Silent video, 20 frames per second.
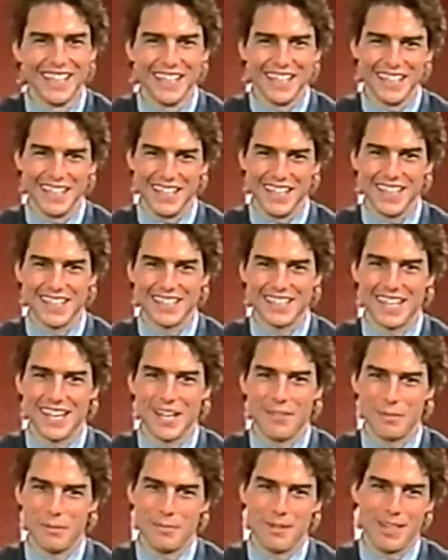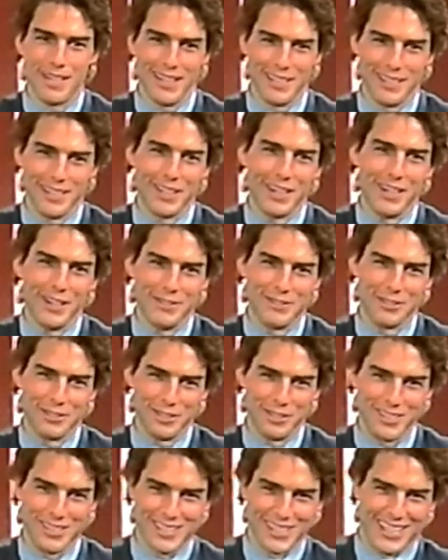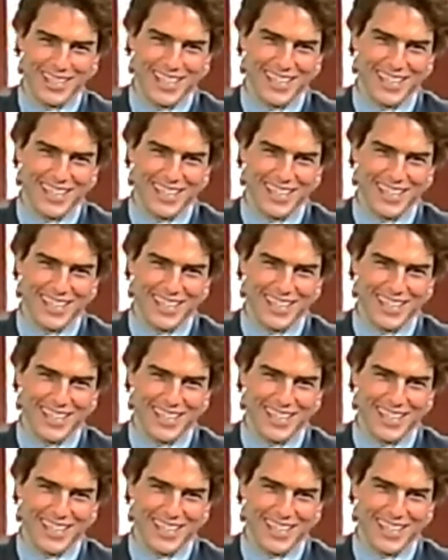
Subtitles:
The next day I'll be back on the golf course.